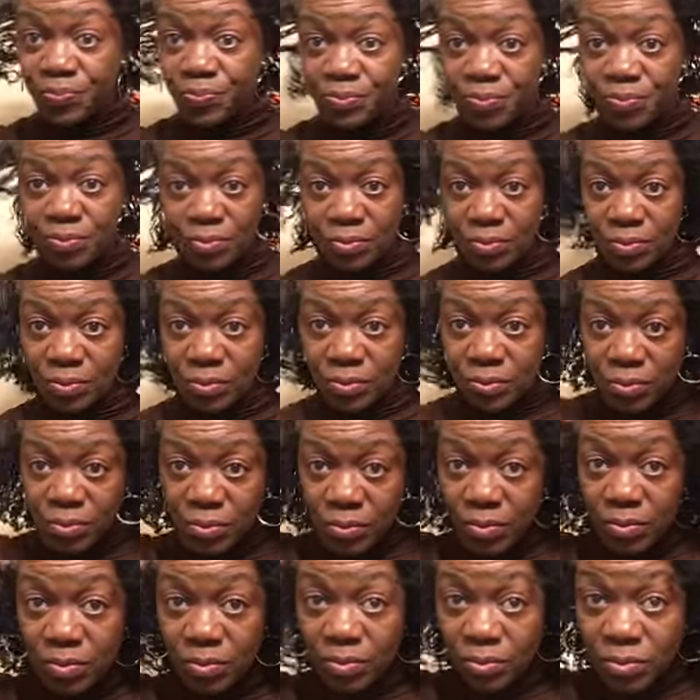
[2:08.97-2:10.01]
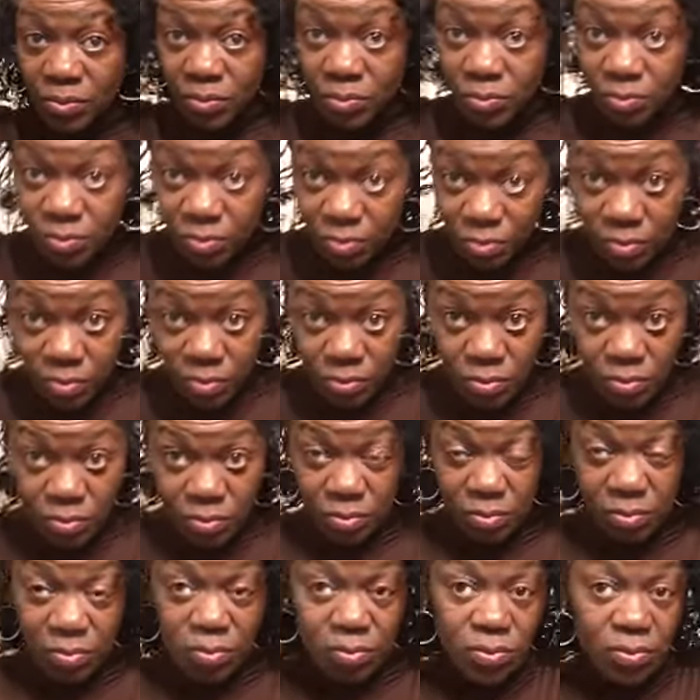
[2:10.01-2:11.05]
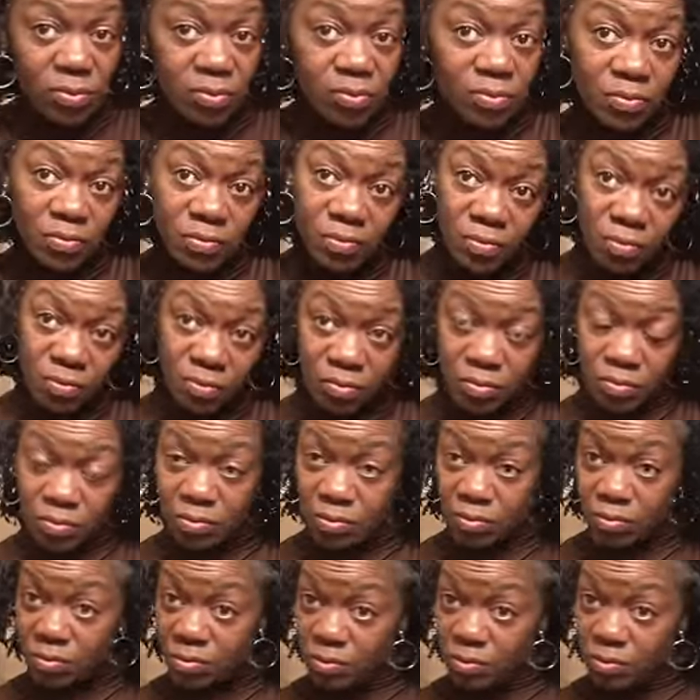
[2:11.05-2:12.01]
(no one is talking)